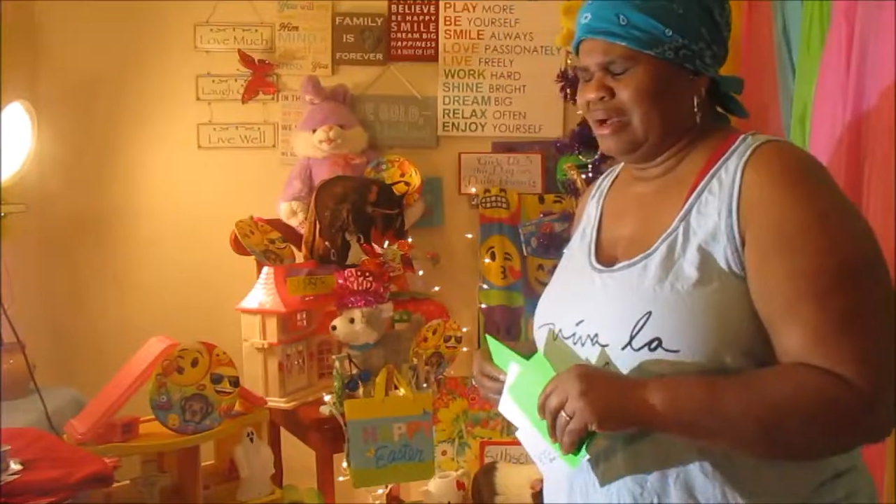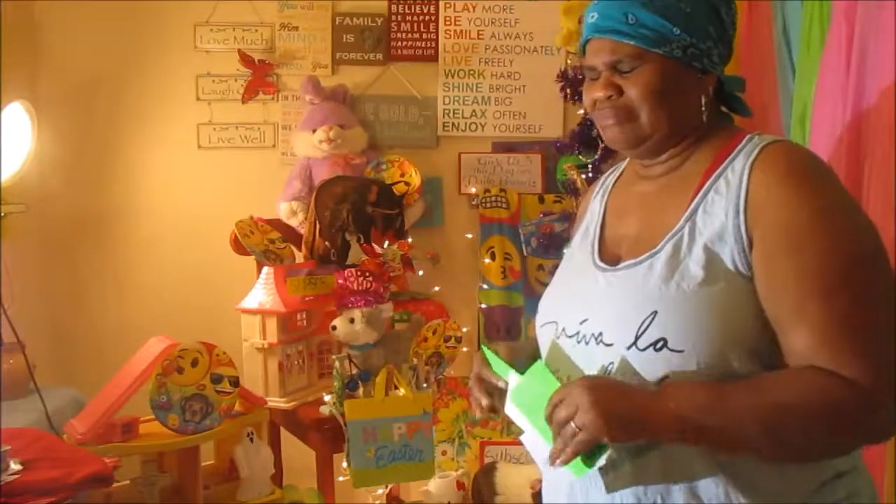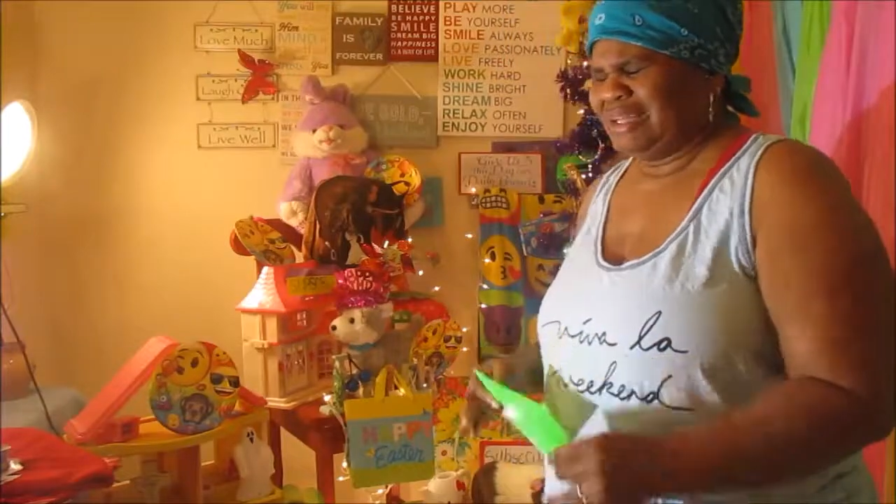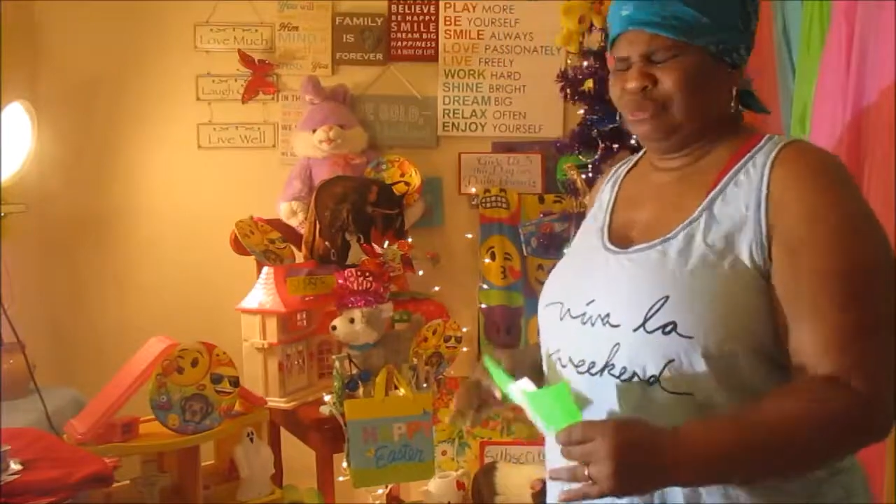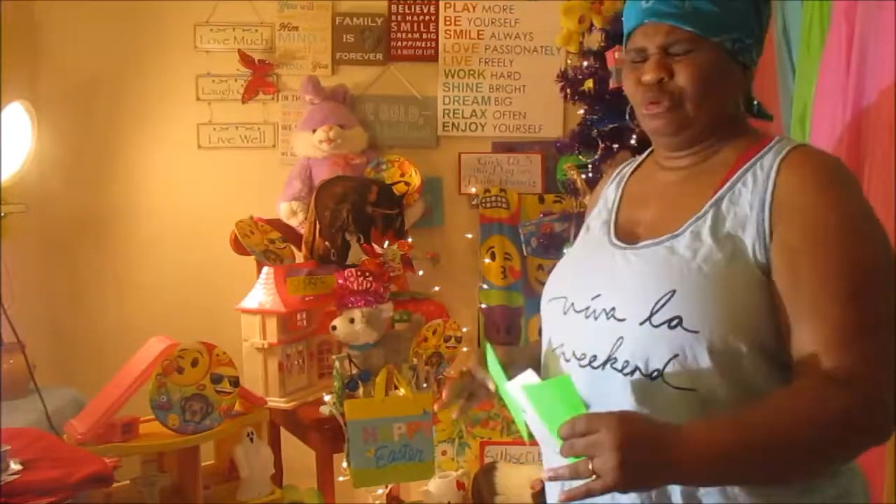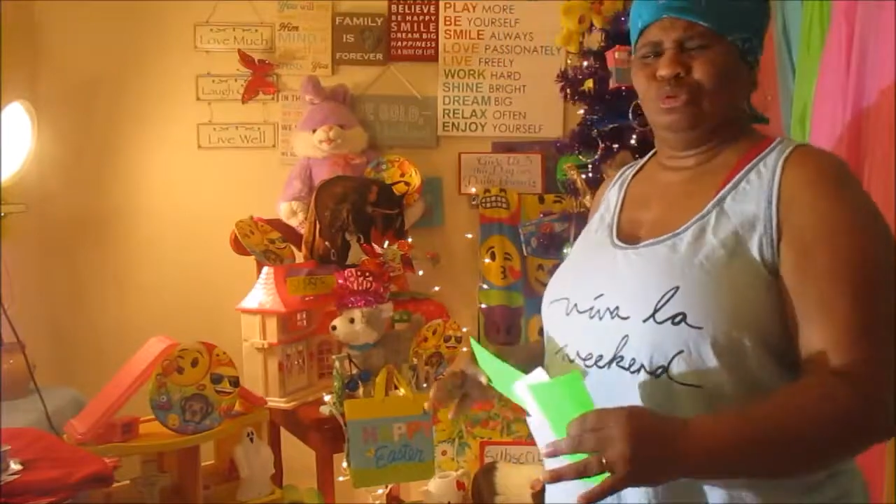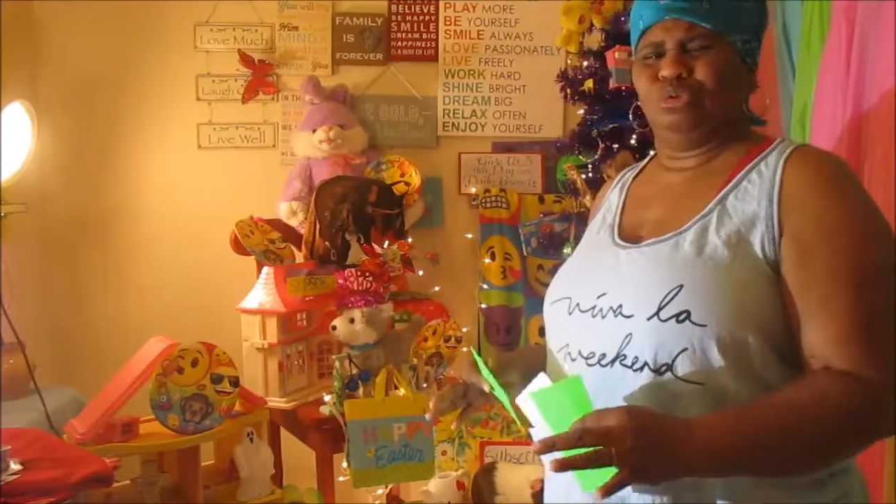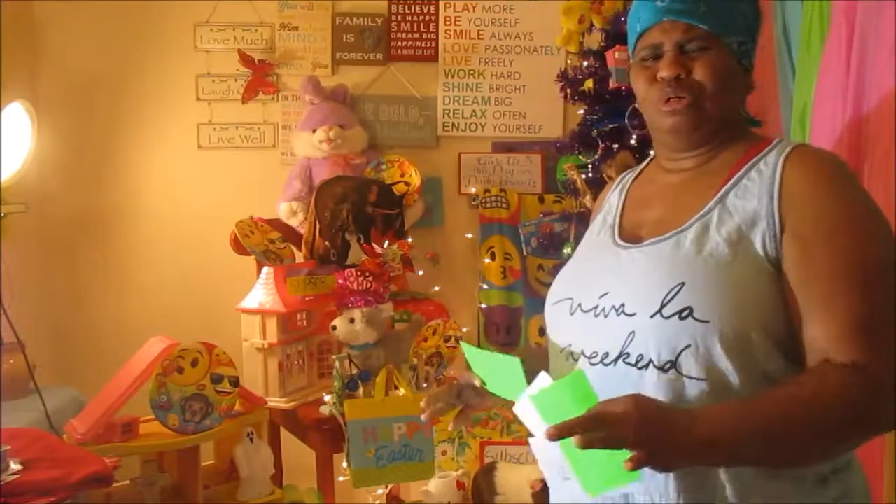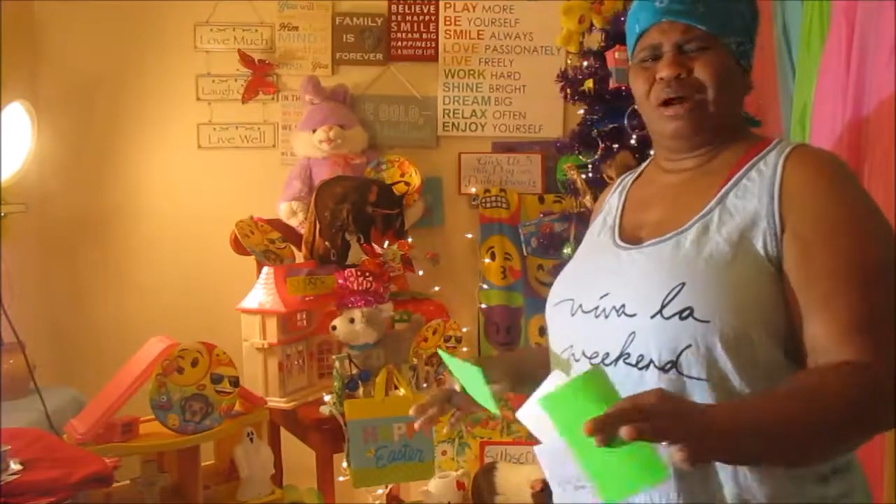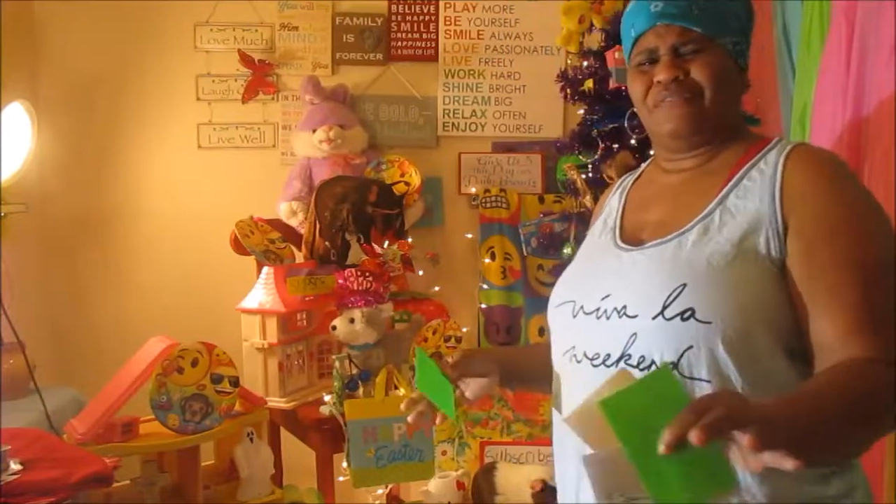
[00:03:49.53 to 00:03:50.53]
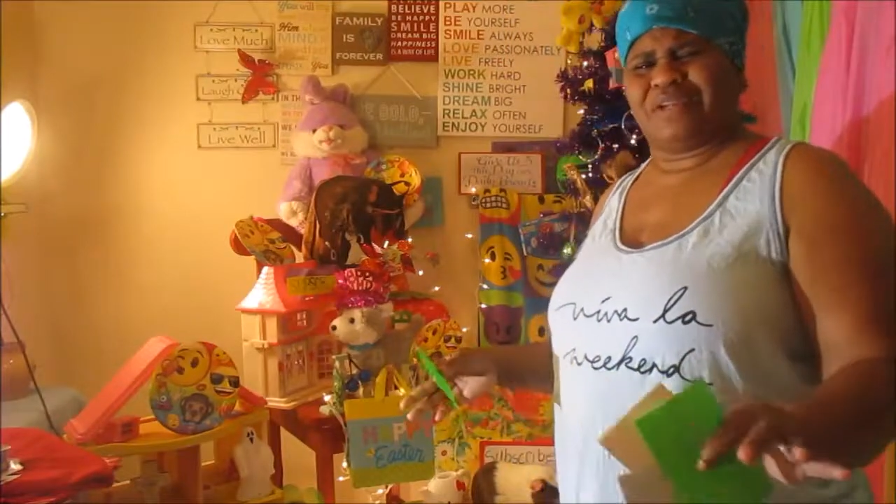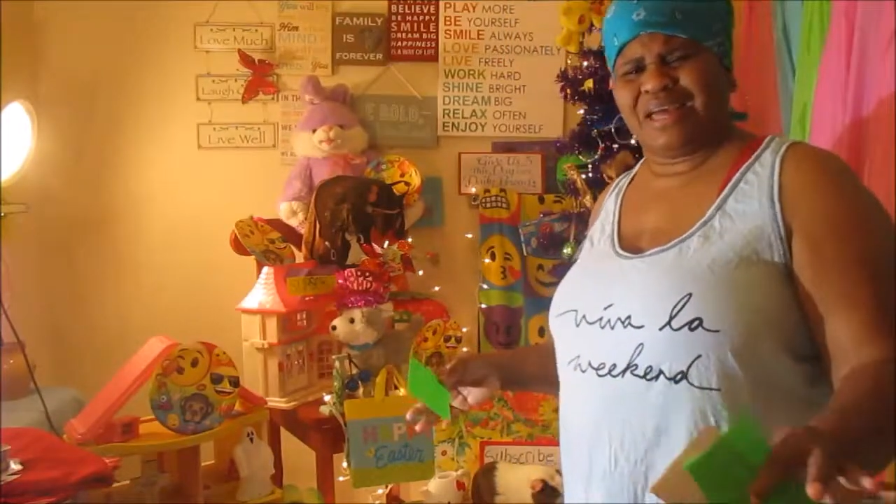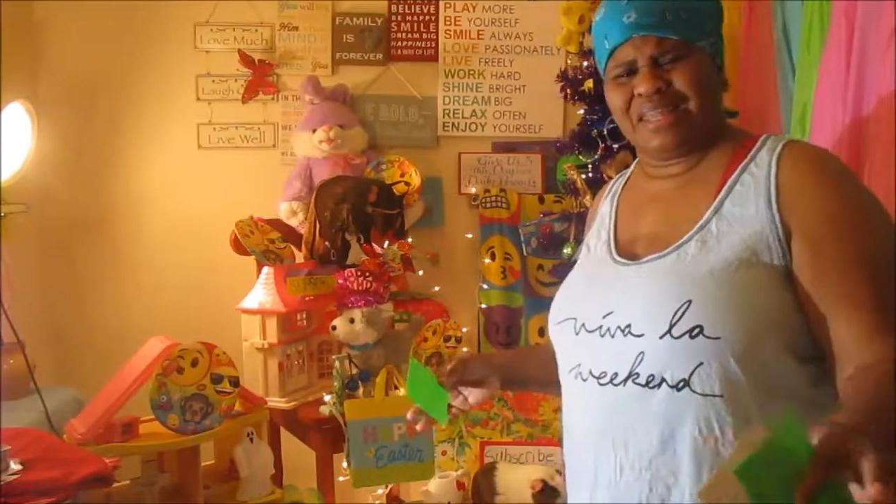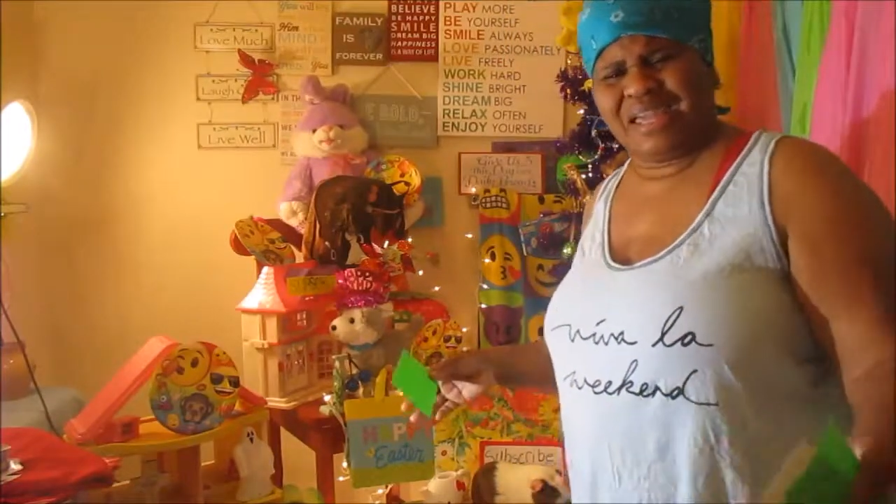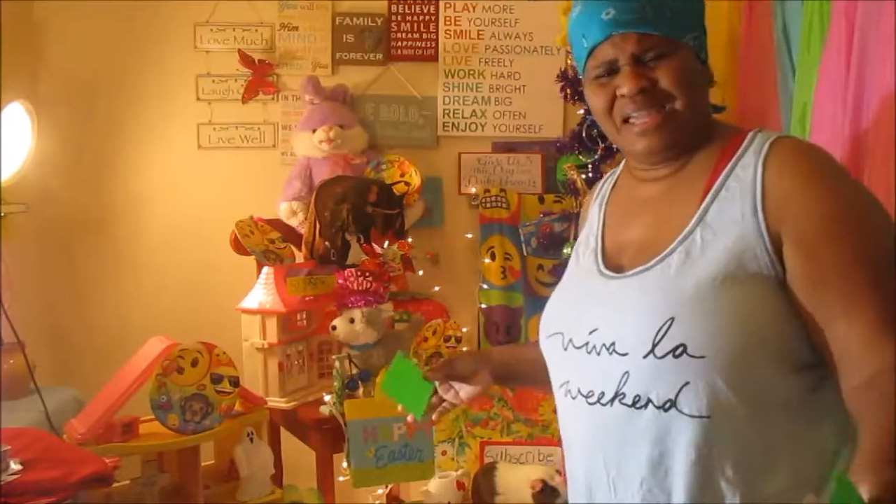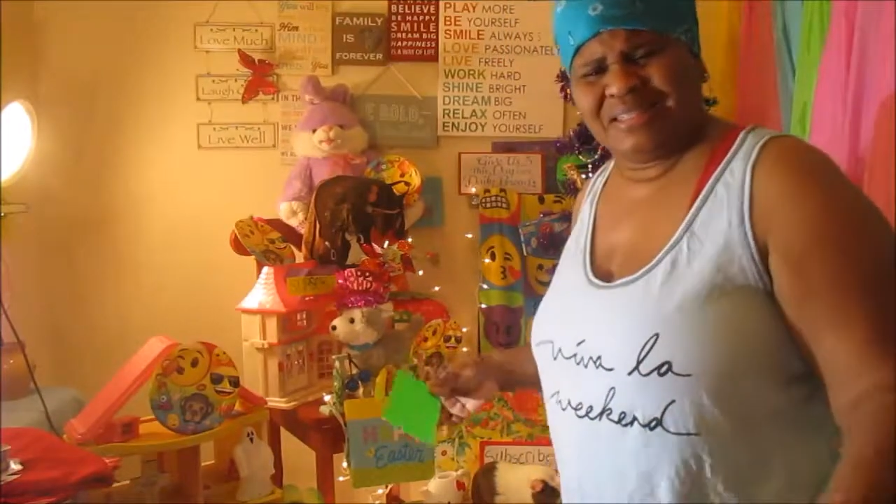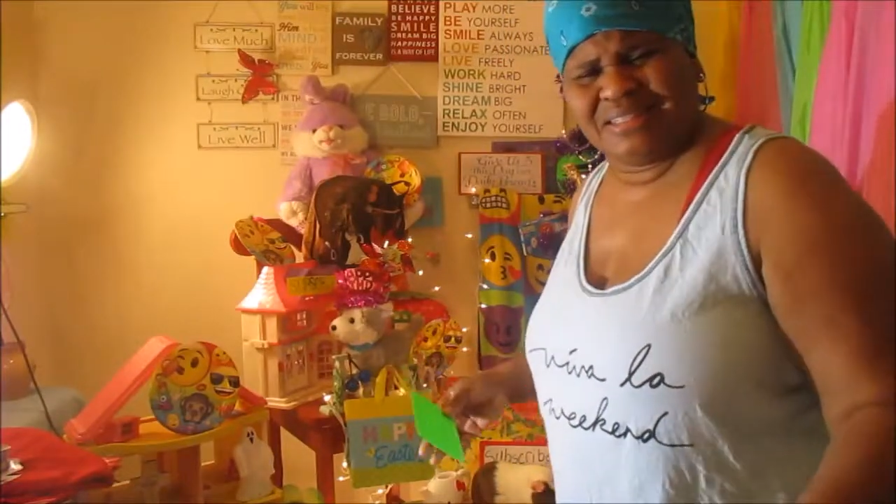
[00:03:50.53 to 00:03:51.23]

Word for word: I'm like, oh, I forgot I ain't in